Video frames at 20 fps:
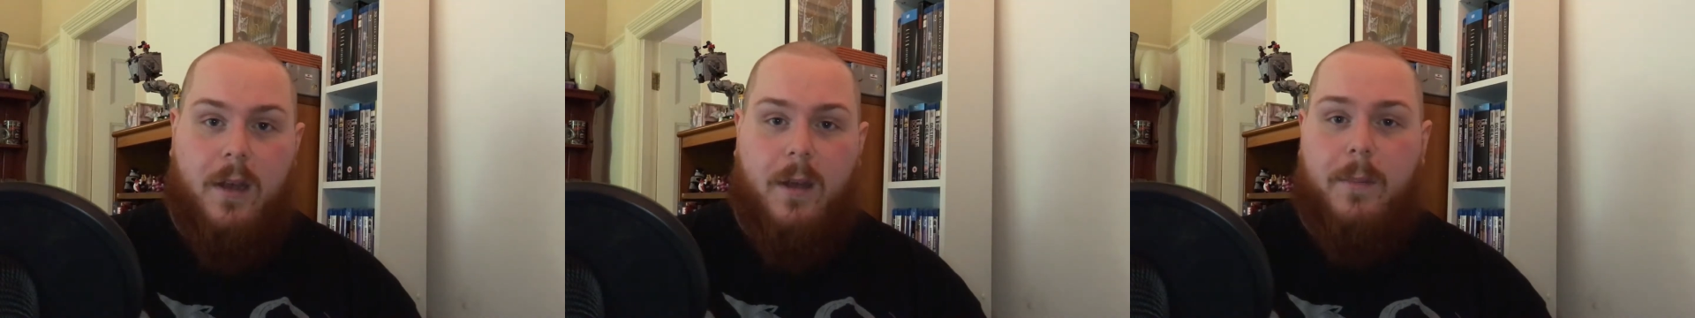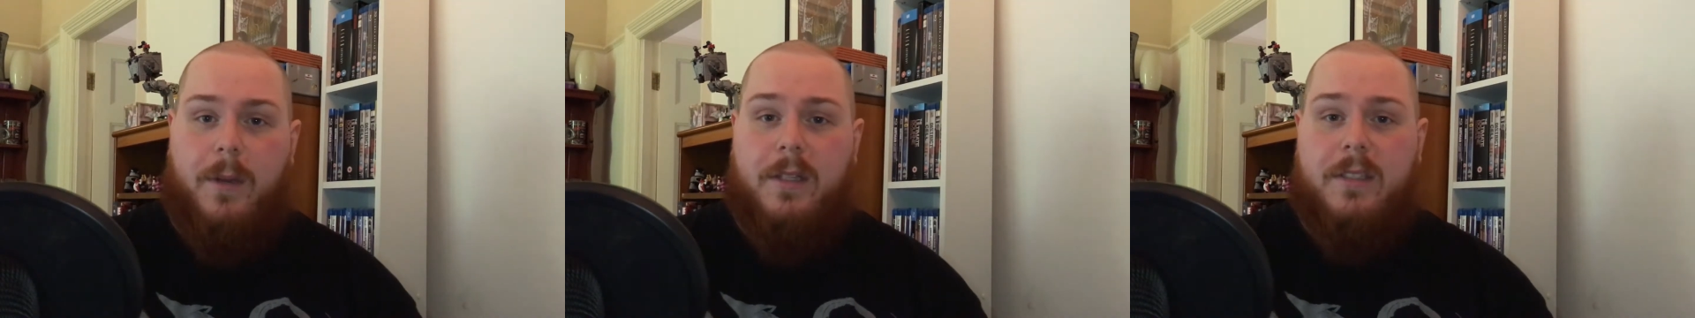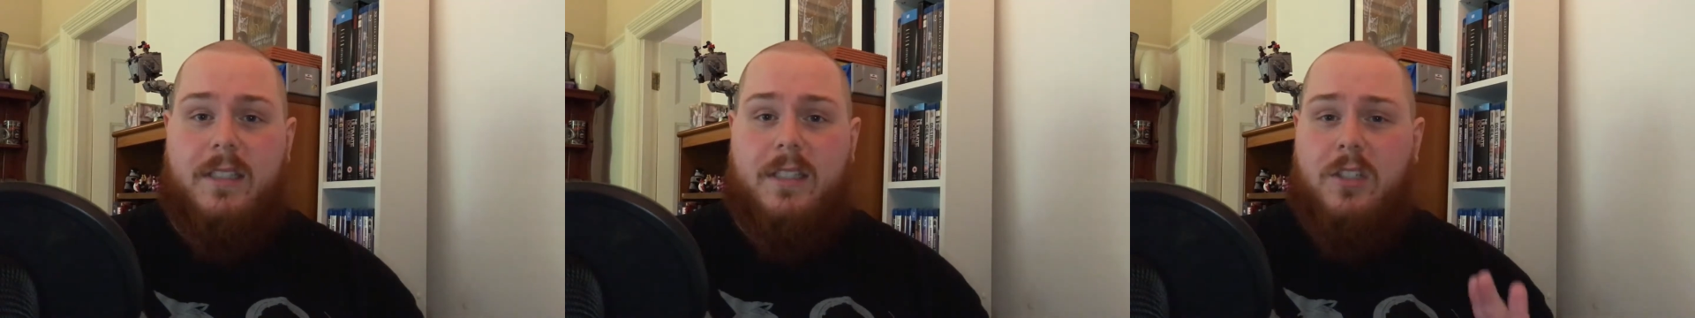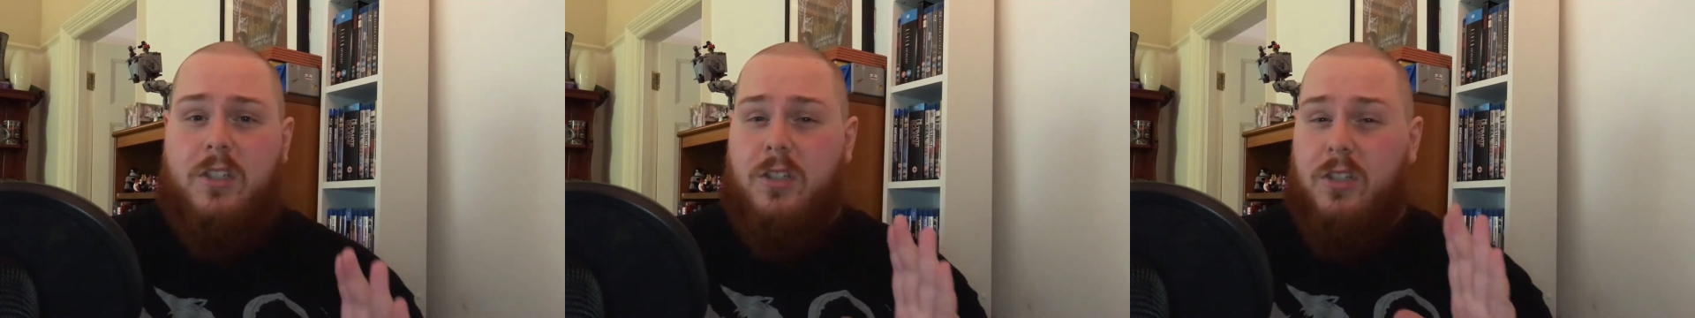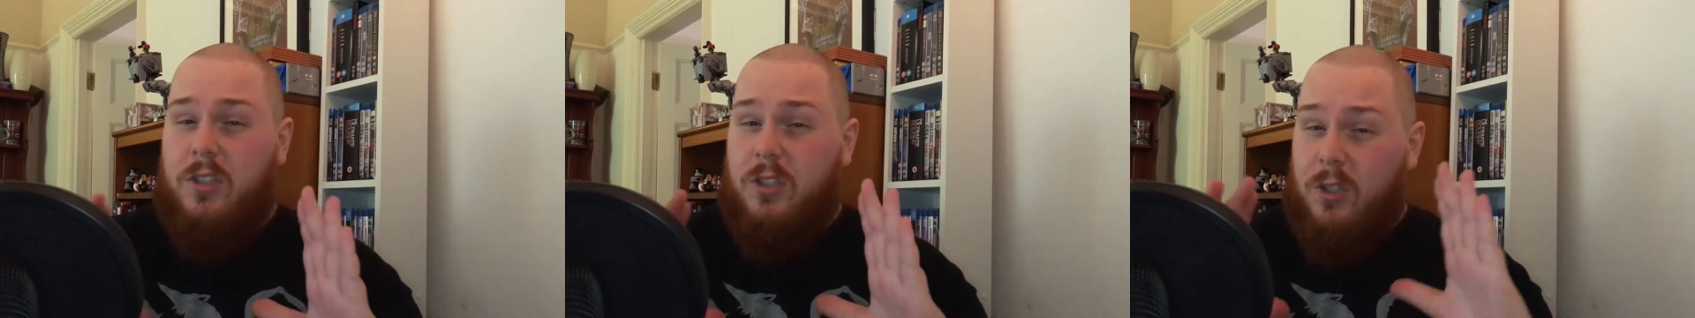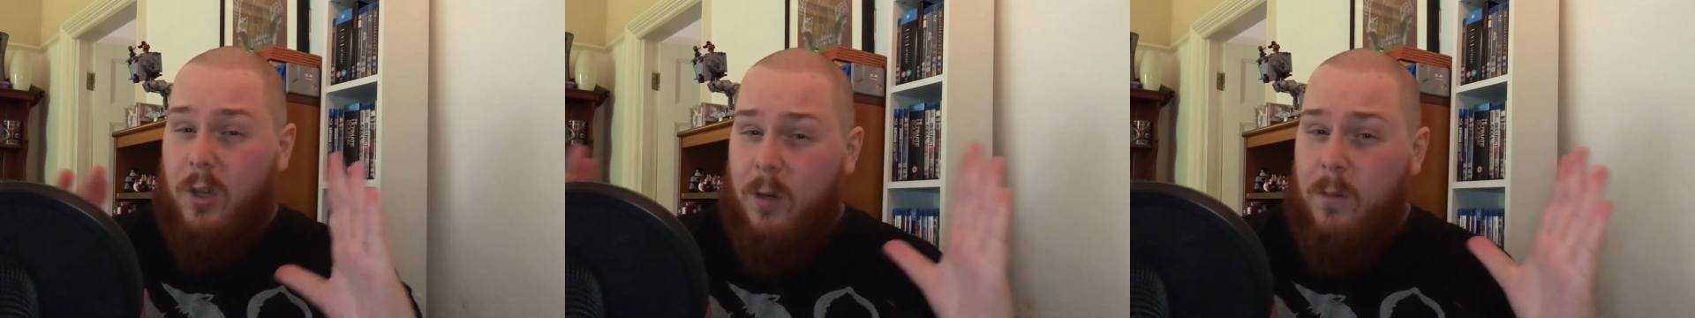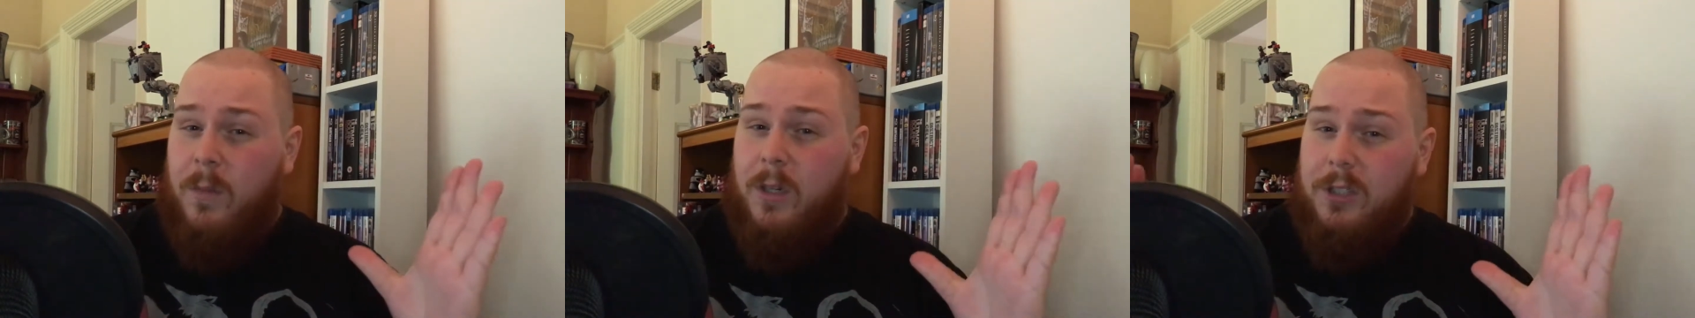because there's just
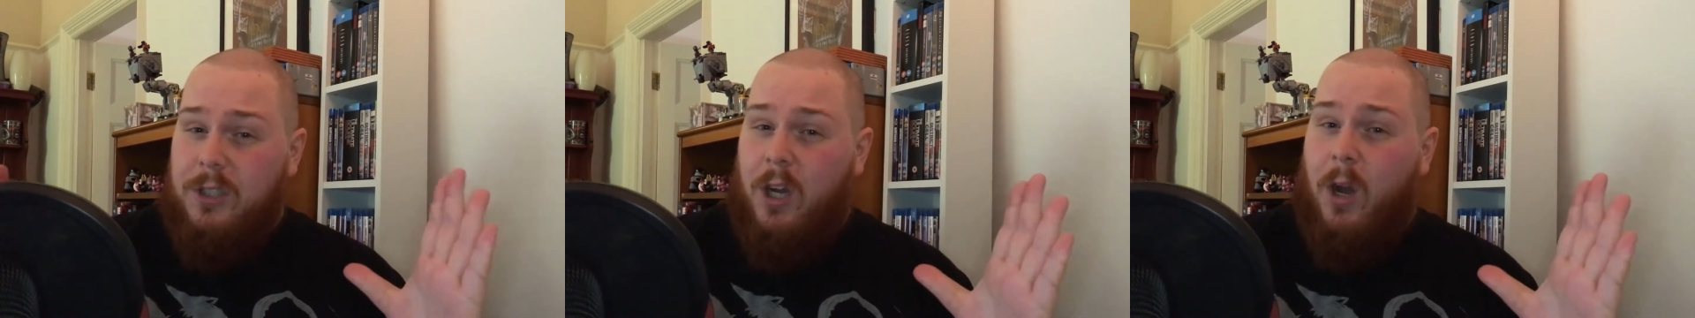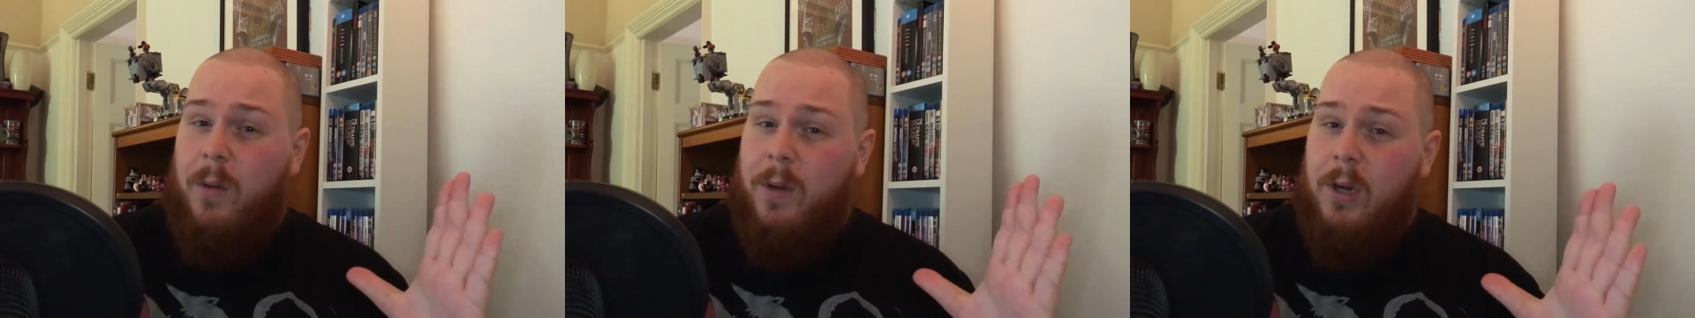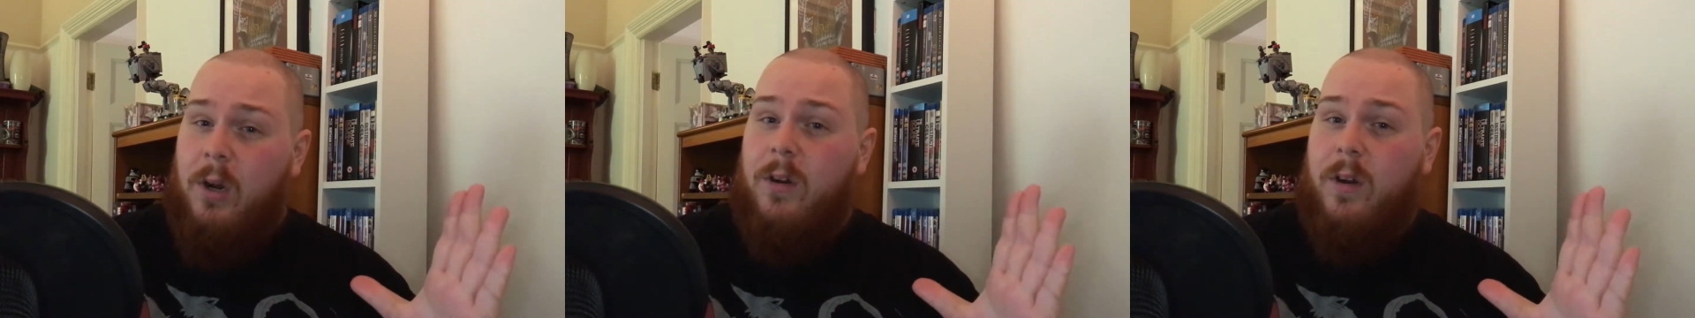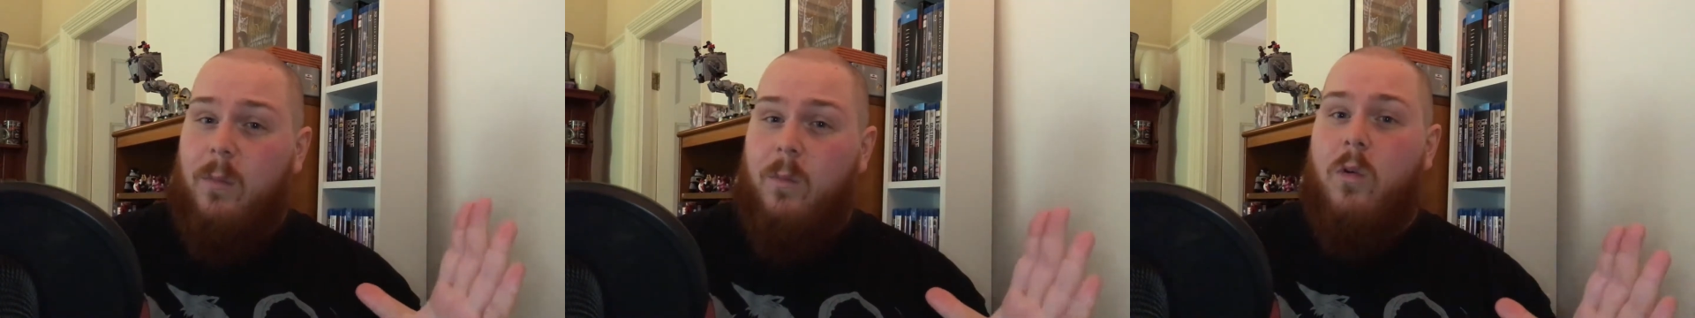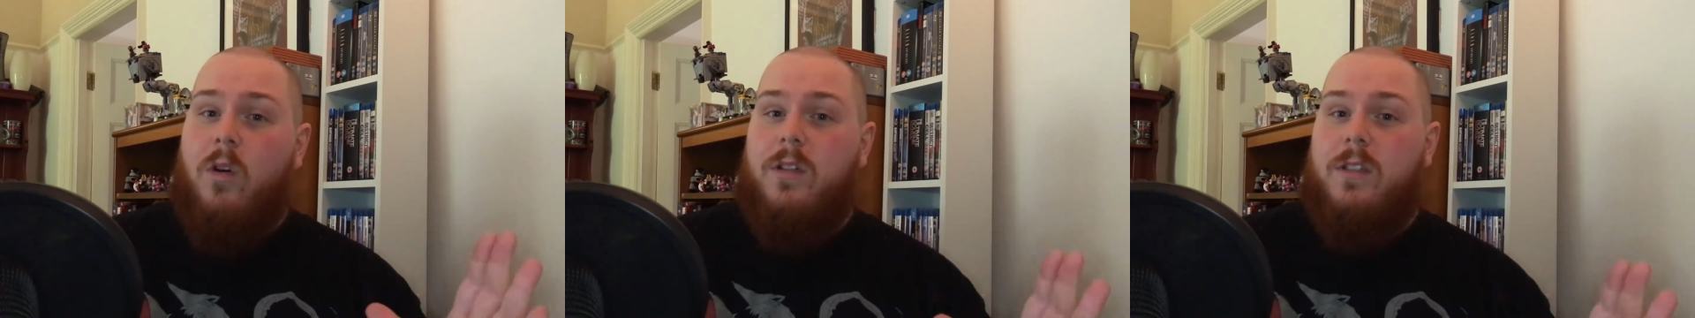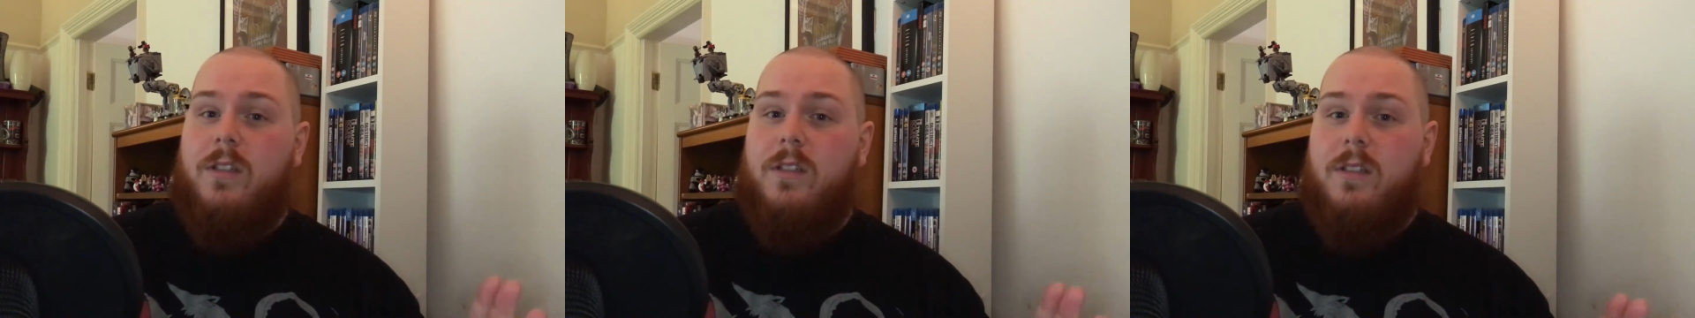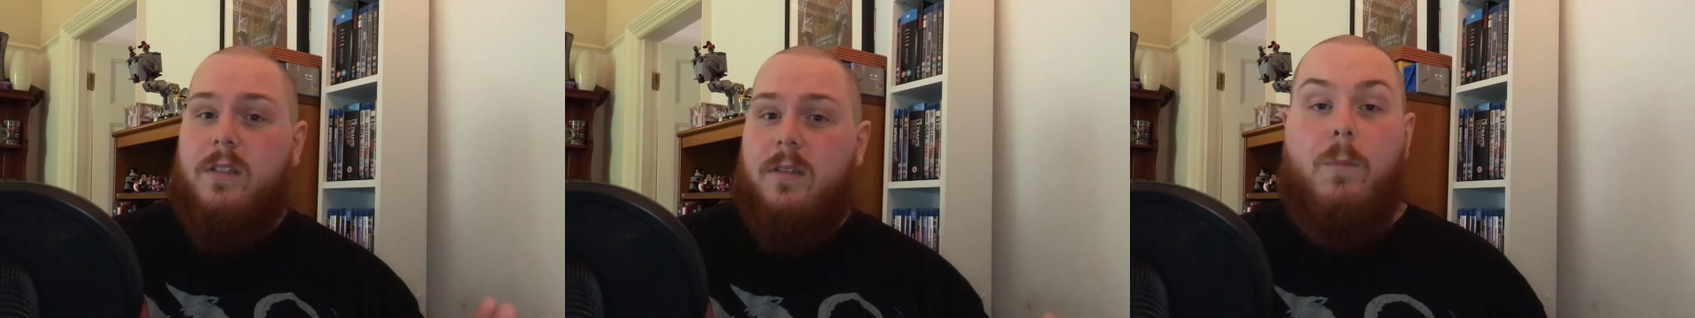so much going on at
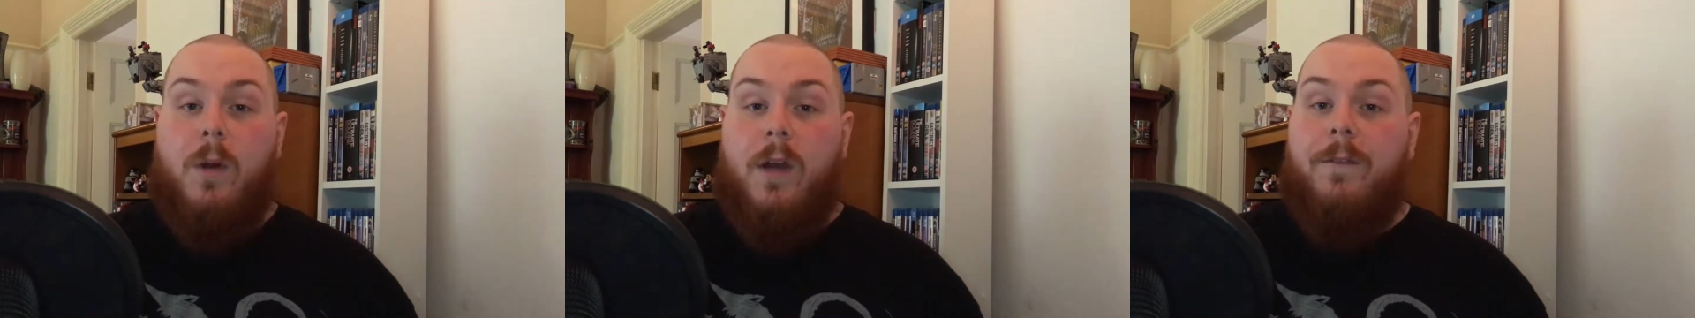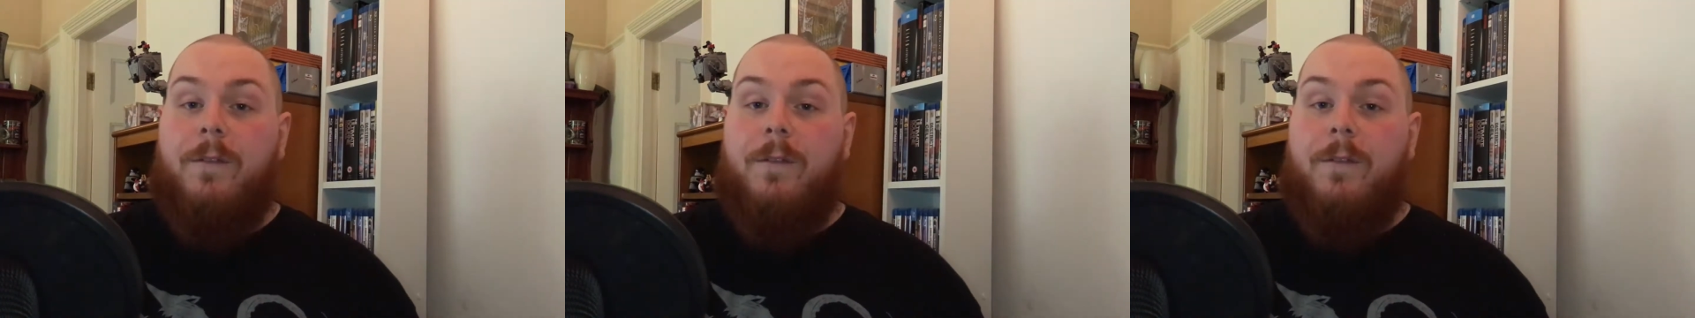once. But